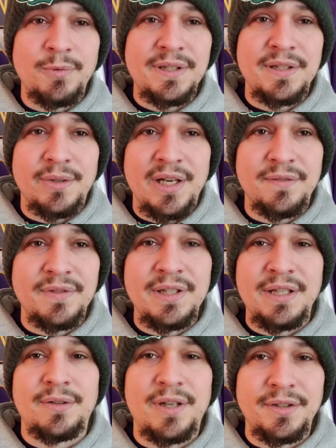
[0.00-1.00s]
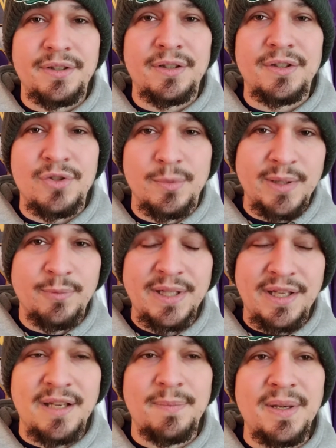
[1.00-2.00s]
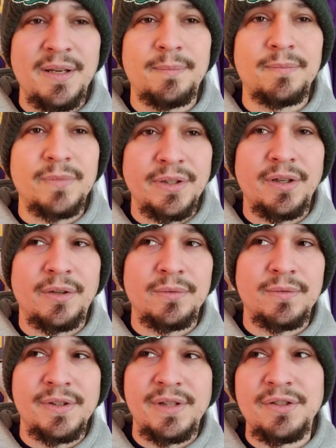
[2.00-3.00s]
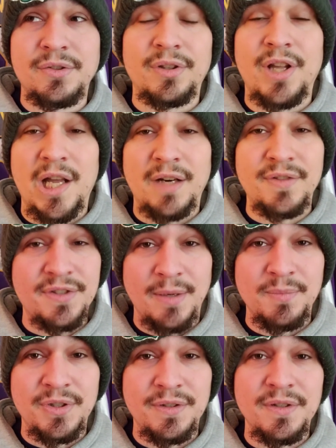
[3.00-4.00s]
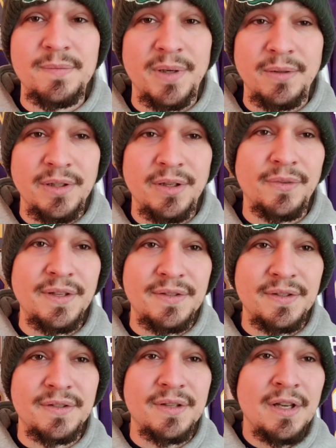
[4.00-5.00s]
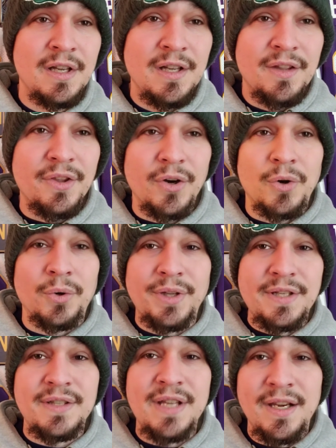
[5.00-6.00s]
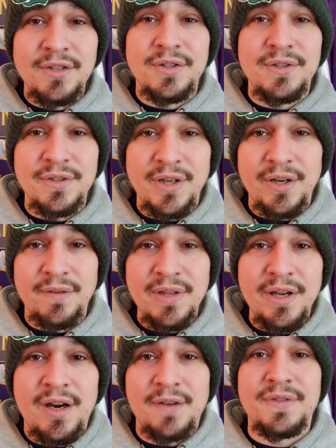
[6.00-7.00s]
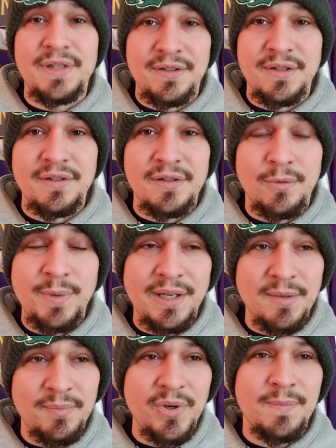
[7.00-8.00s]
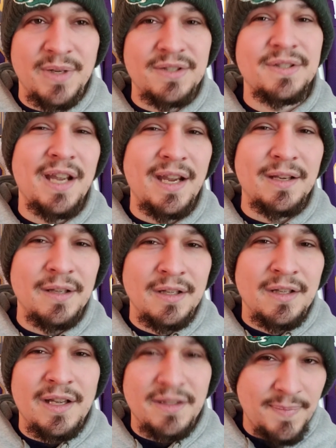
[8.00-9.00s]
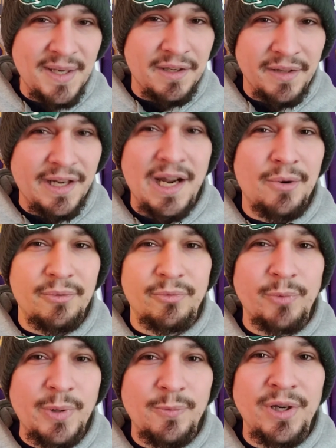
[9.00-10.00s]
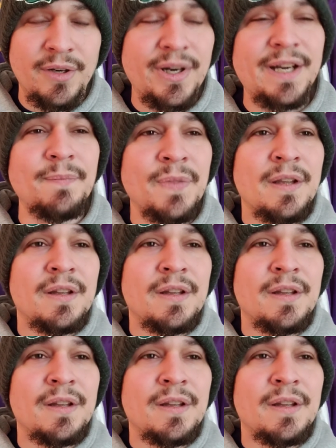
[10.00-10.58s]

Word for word: We still have Danielle Hunter, assuming we keep him. You know, these are a lot of assumptions, but, you know, this is the early stages of the offseason, so we can pretty much say and speculate however we want, right?